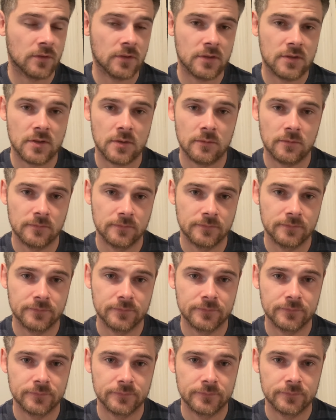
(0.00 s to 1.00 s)
So
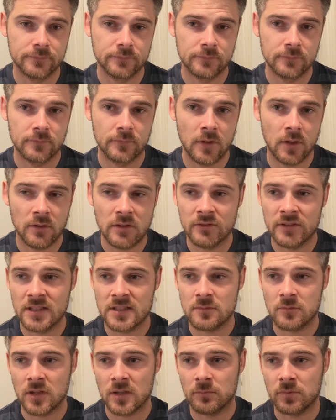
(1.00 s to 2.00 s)
only
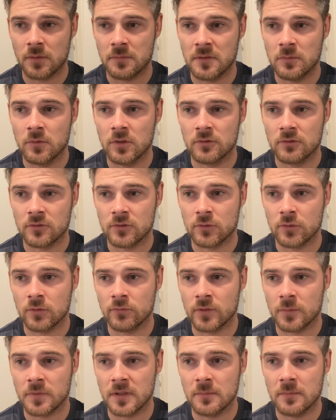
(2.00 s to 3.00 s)
reason why it probably would return
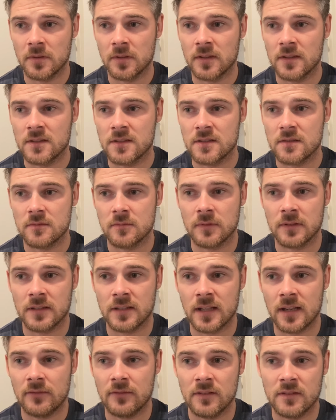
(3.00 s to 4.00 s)
for people is when they
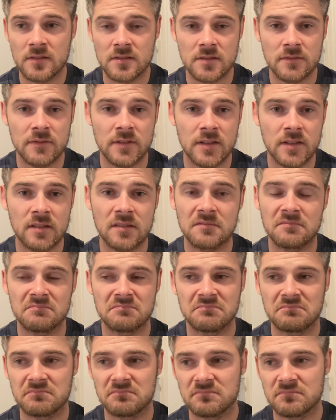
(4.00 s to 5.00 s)
have a severe
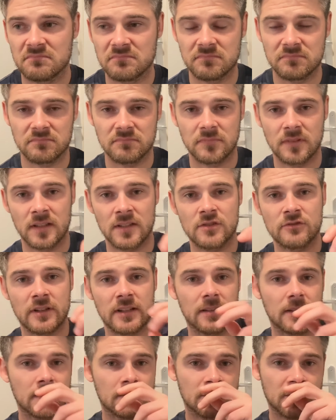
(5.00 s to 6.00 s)

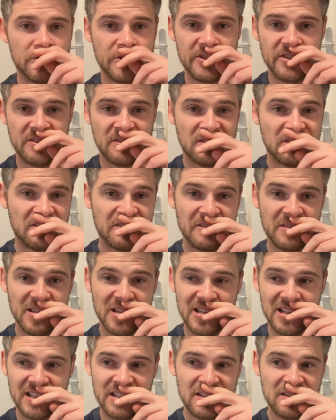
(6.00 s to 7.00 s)
adrenaline rush, or
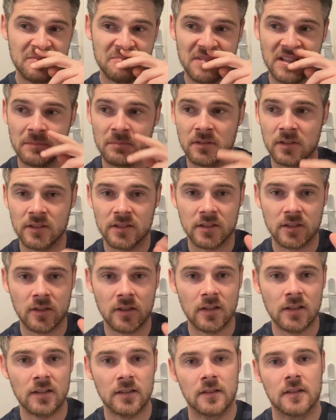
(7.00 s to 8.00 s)
as people like to
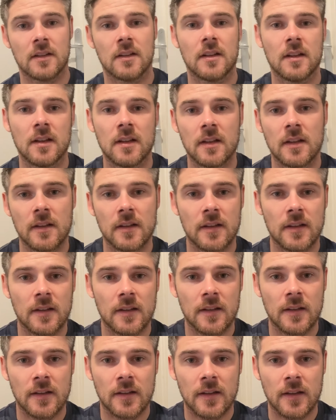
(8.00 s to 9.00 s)
call it,
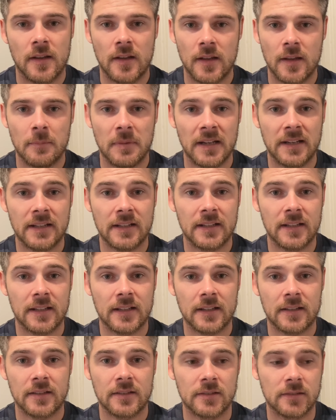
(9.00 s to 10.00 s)
a panic
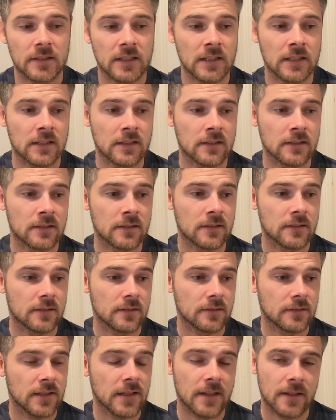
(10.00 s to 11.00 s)
attack. And
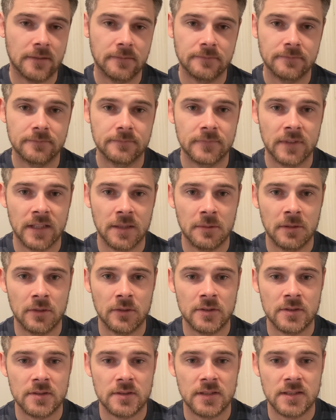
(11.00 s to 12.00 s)
yeah, anyway,
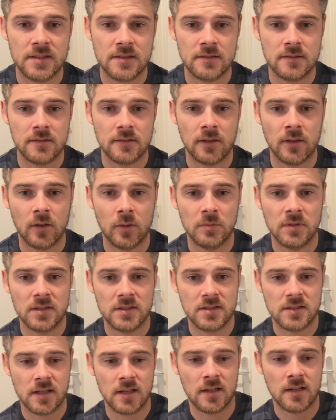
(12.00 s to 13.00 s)
guys, listen, I hope
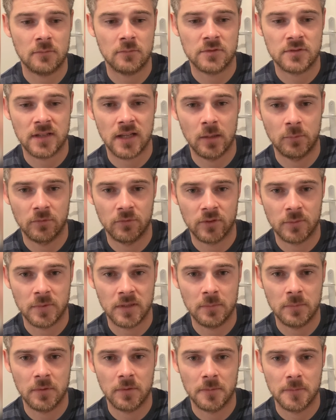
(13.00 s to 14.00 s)
this was helpful for
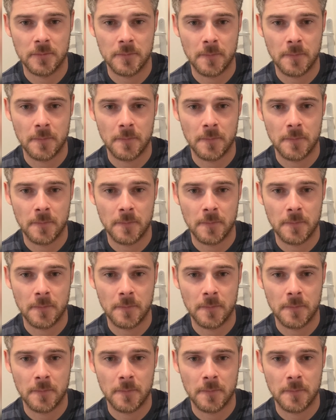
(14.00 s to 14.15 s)
people.